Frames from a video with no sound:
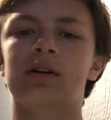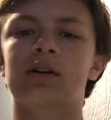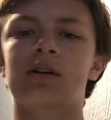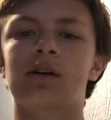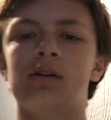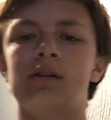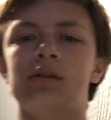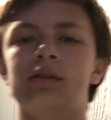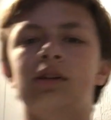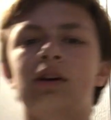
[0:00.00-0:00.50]

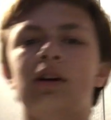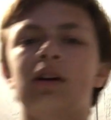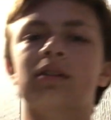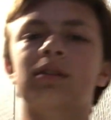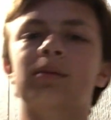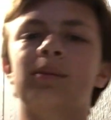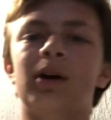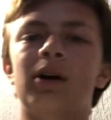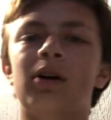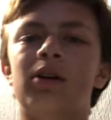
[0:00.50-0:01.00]
Co. talked
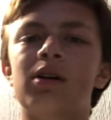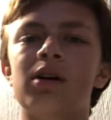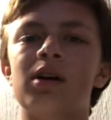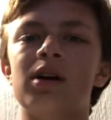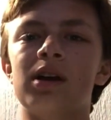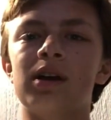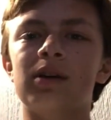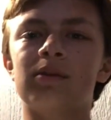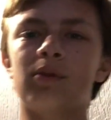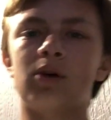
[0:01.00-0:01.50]
about
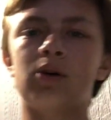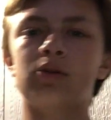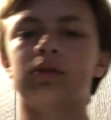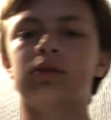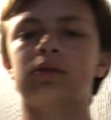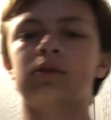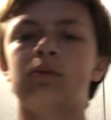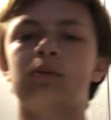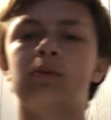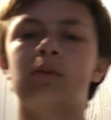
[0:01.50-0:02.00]

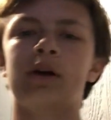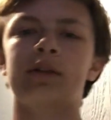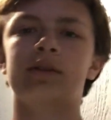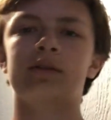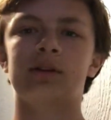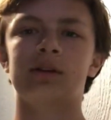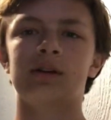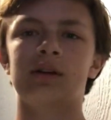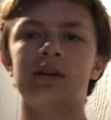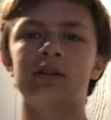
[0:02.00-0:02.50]
erosion,
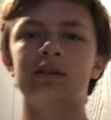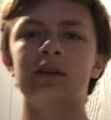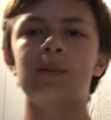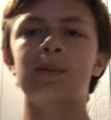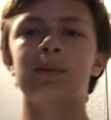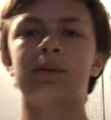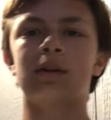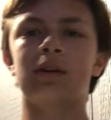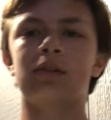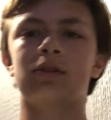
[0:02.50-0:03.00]
weathering,
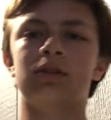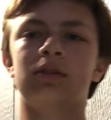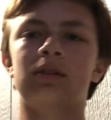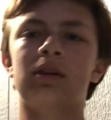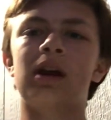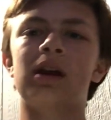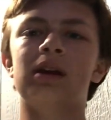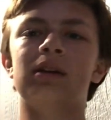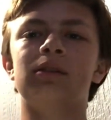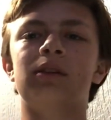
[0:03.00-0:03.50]
deposition,
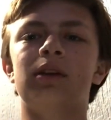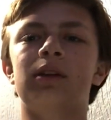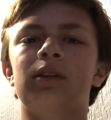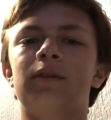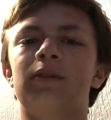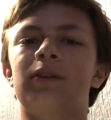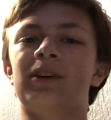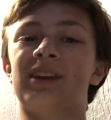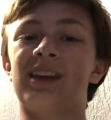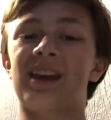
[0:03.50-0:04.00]
and
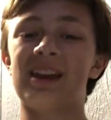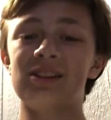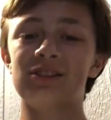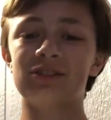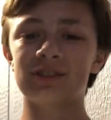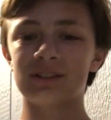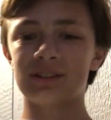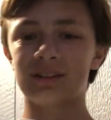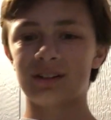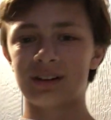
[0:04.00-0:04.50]

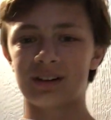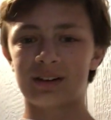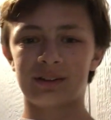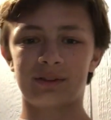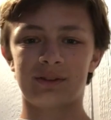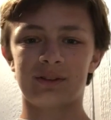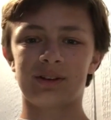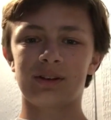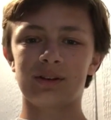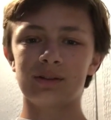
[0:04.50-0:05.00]
lithification, and if
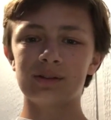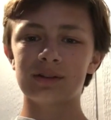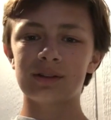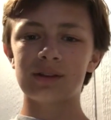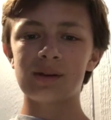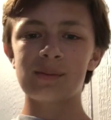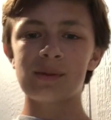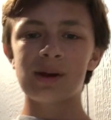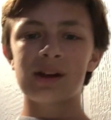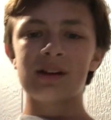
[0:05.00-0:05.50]
we use
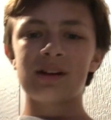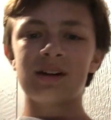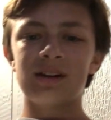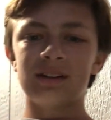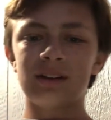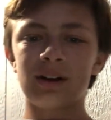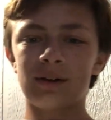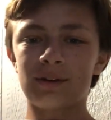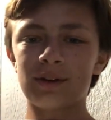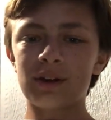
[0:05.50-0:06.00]
them.
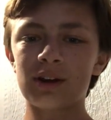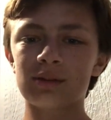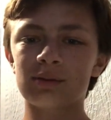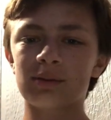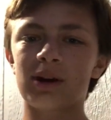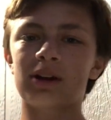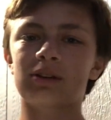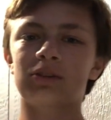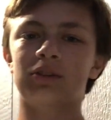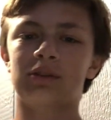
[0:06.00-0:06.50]
Now, if you guys were
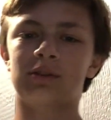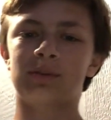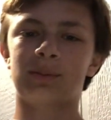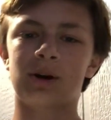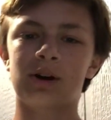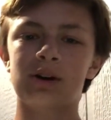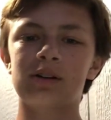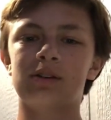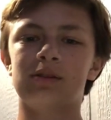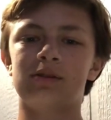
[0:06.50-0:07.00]
actually
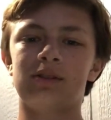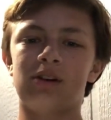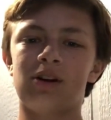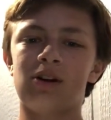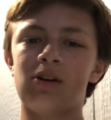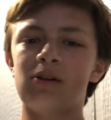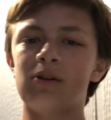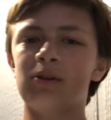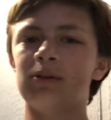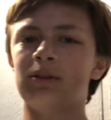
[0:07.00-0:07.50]
smart, you'd
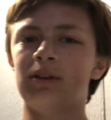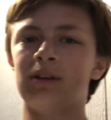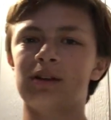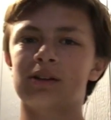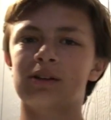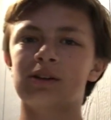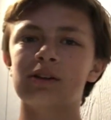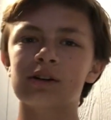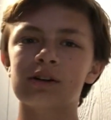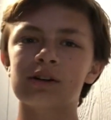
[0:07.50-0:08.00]
know that
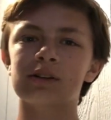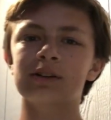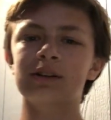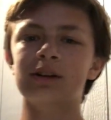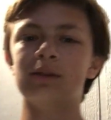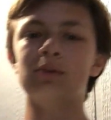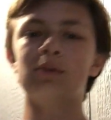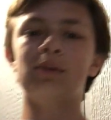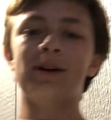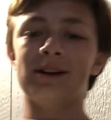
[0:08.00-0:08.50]
clearly
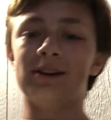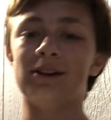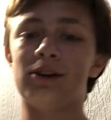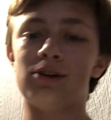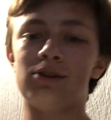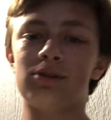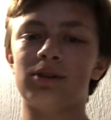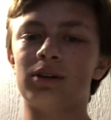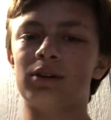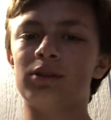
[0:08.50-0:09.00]
we
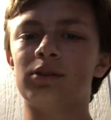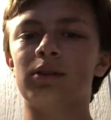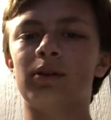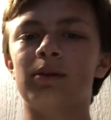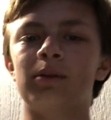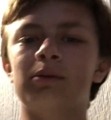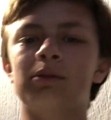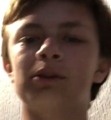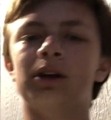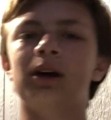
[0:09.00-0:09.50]
do, because,
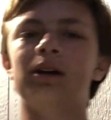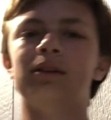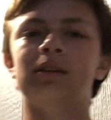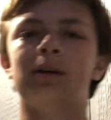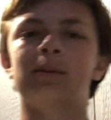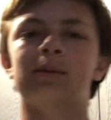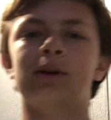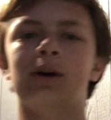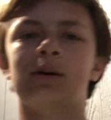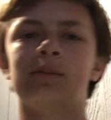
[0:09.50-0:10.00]
we're not a
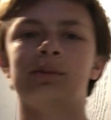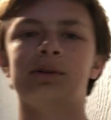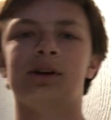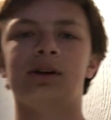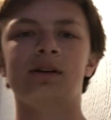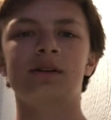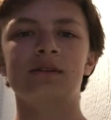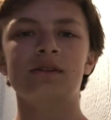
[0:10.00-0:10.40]
dumb company.